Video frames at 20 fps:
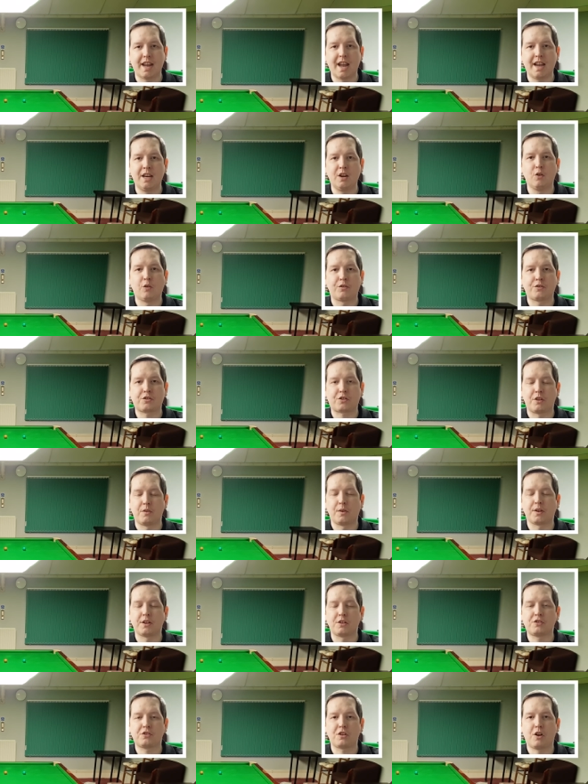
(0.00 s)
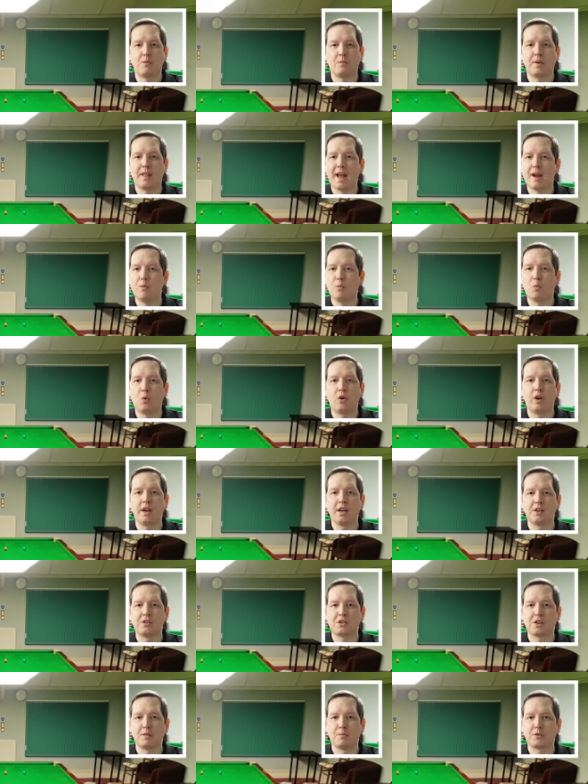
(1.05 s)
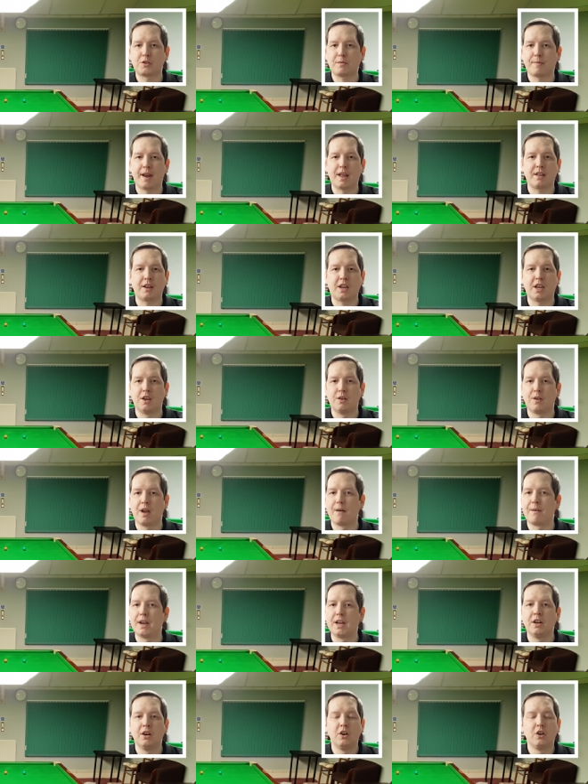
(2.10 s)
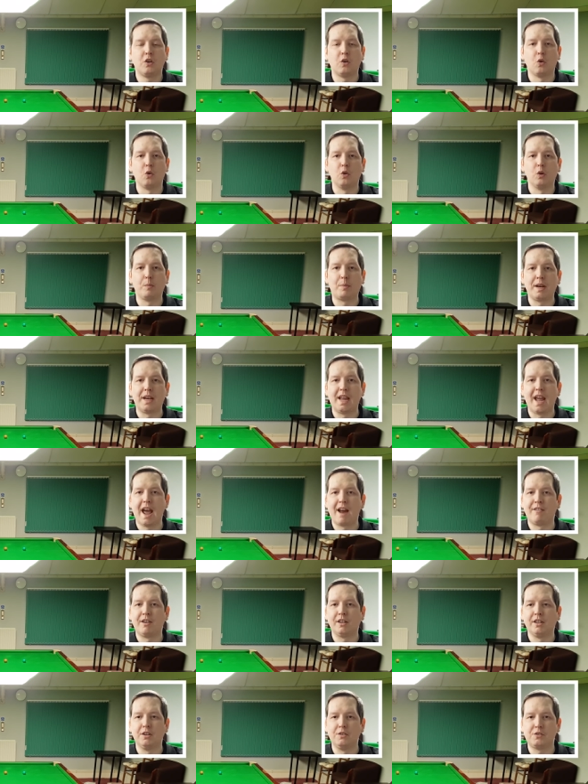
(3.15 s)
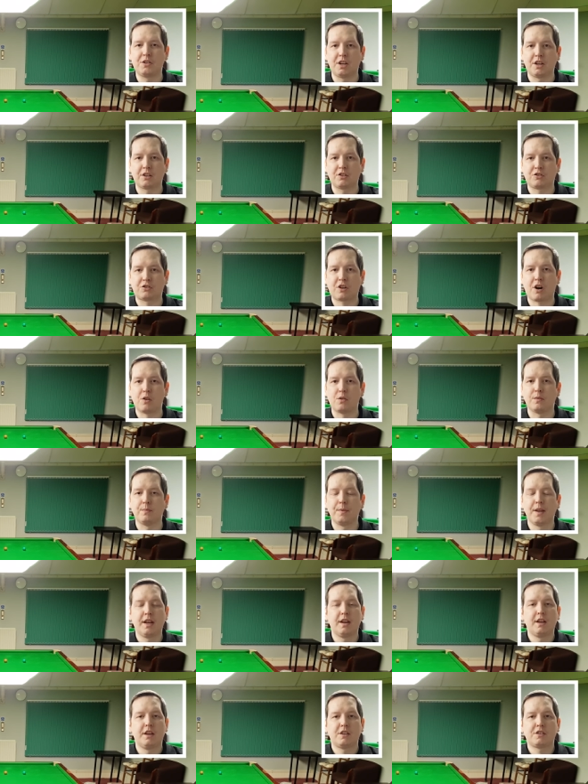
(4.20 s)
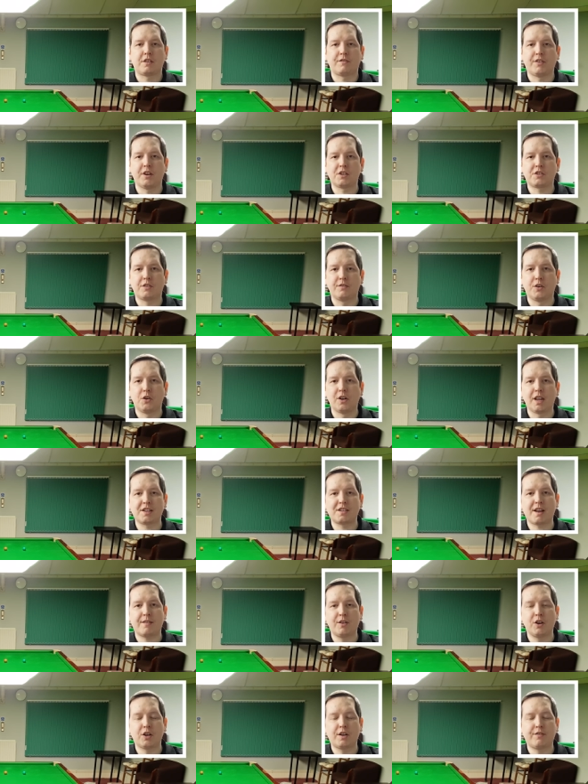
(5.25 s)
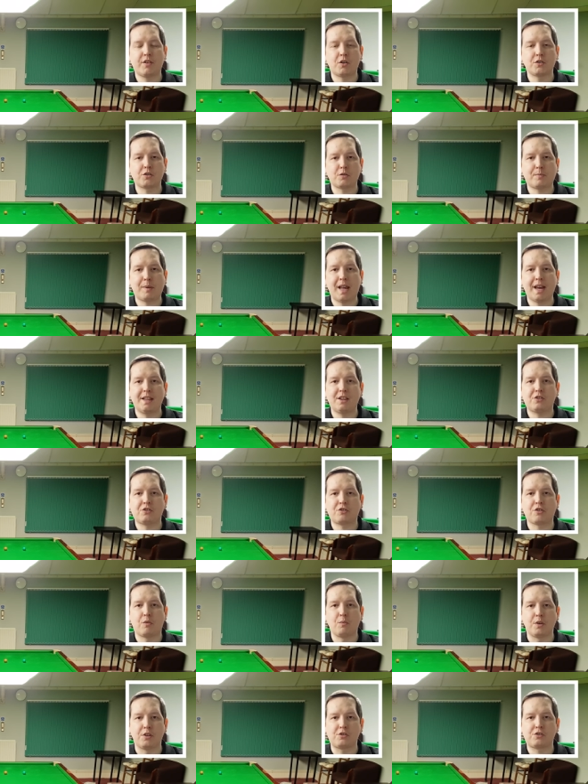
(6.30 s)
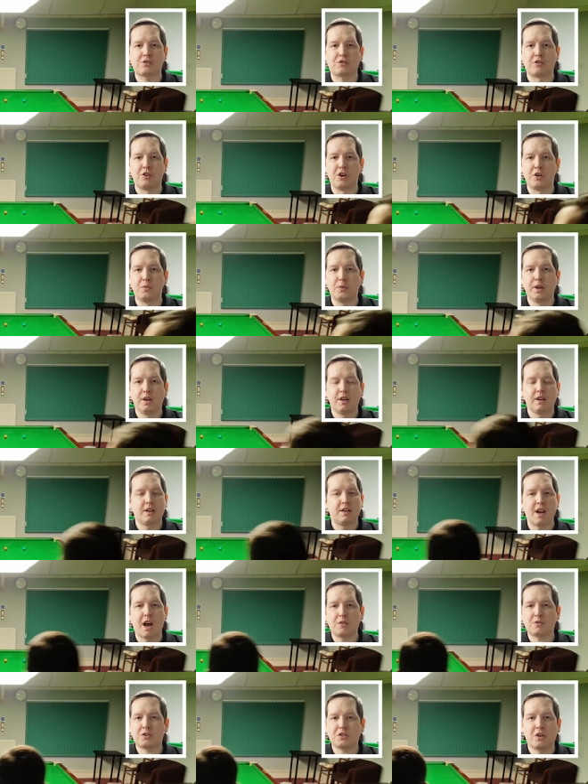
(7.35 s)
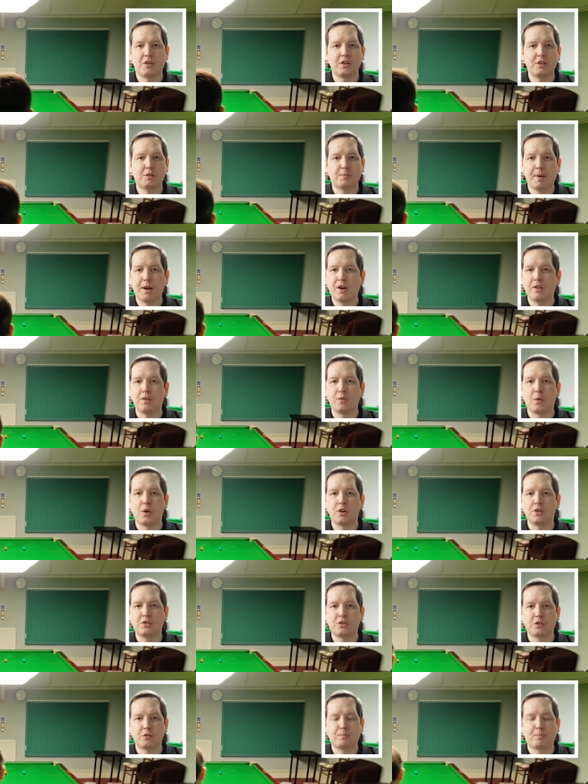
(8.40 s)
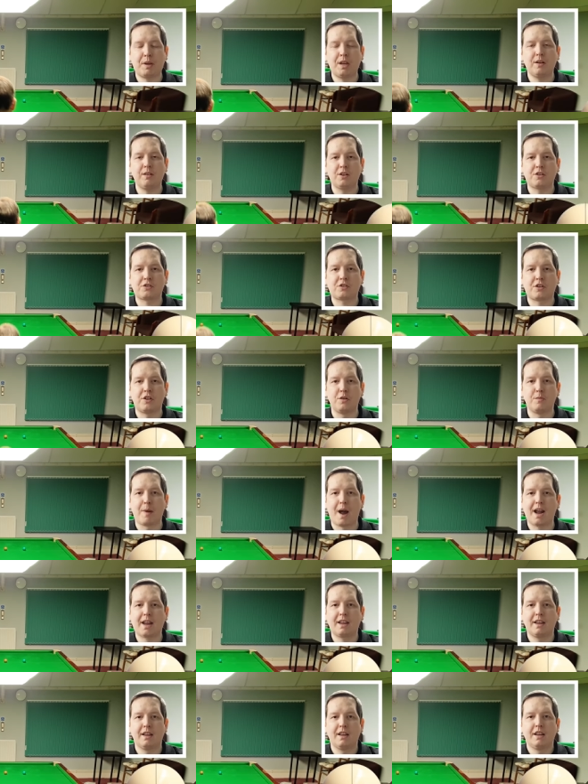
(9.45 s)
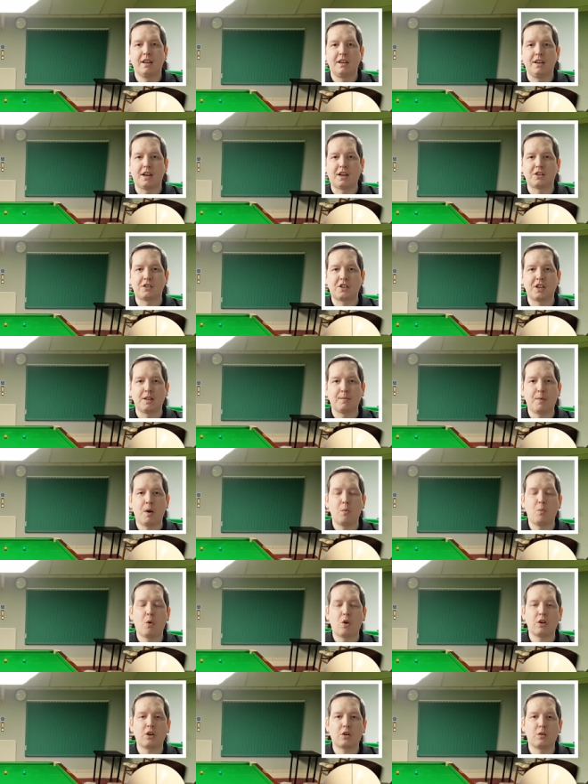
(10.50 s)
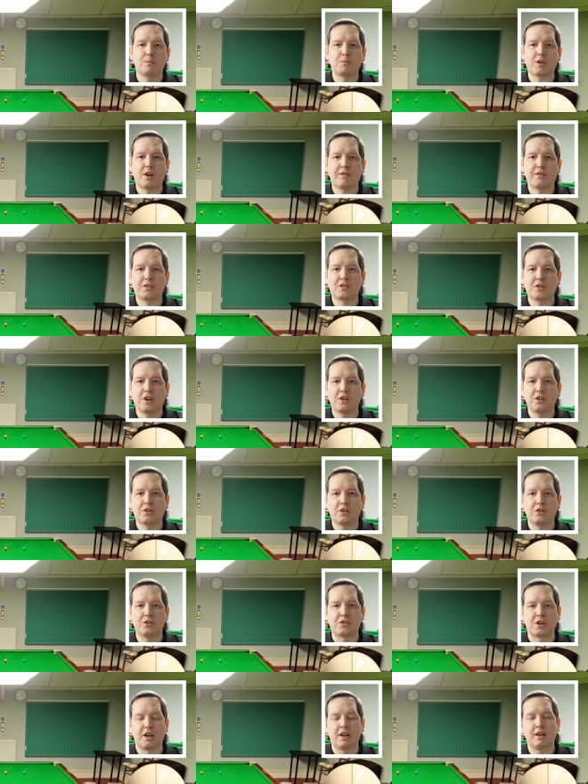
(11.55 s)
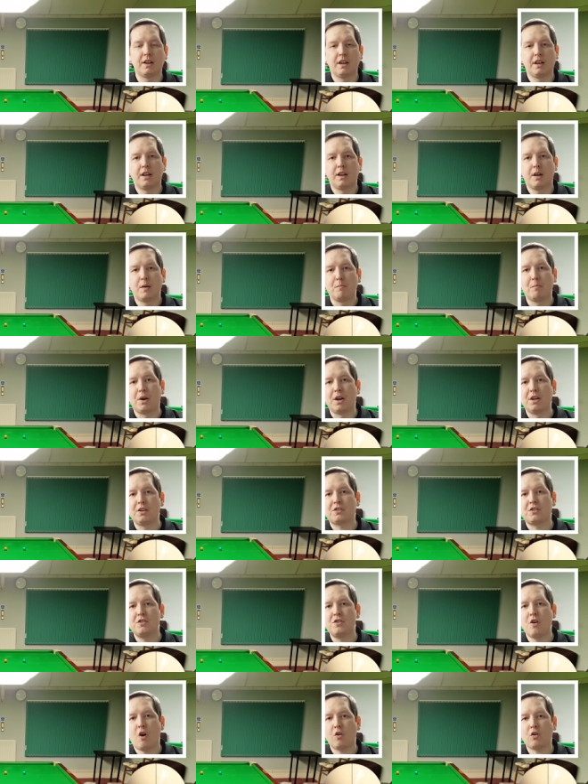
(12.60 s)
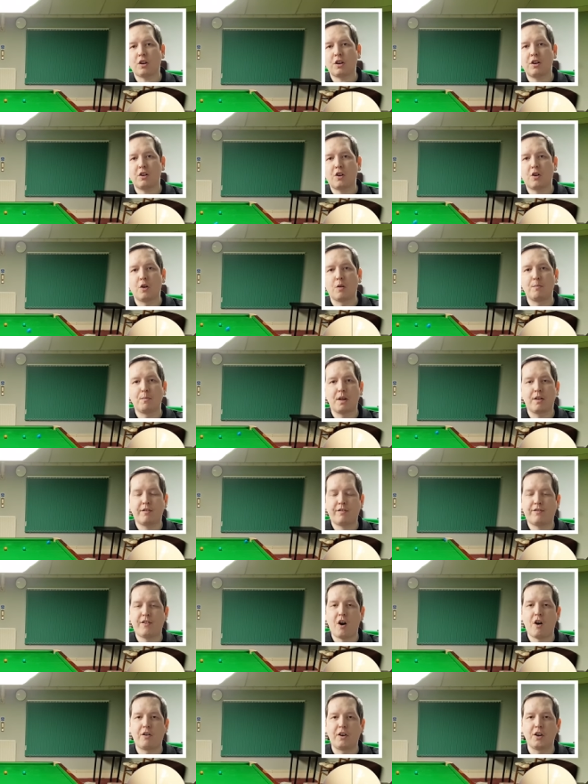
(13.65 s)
get enough screw on this shot without worrying too much about the cue going all up in the air and losing control. So first of all, let's have a look. If I just play this shot with screw, no side spin on the white, just purely screw back, you can see that my white comes off the side cushion, but it's not going to come far